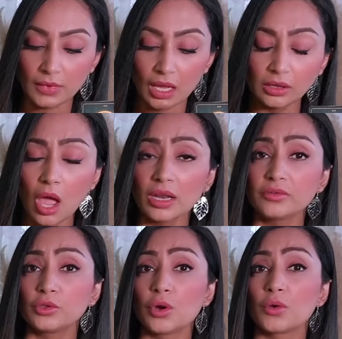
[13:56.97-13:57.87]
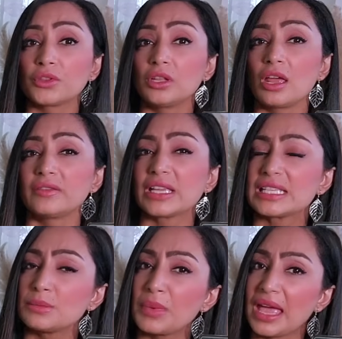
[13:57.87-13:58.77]
a lot of growth, a lot of
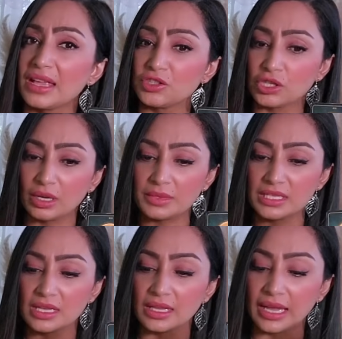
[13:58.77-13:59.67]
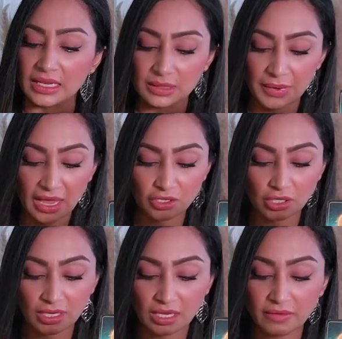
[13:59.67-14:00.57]
expansion. I'm seeing like
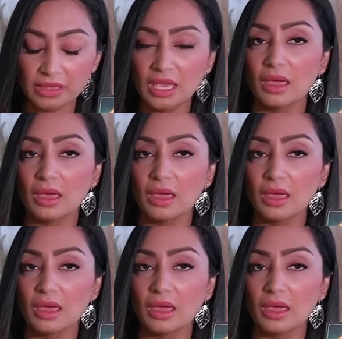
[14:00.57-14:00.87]
expansion, and even the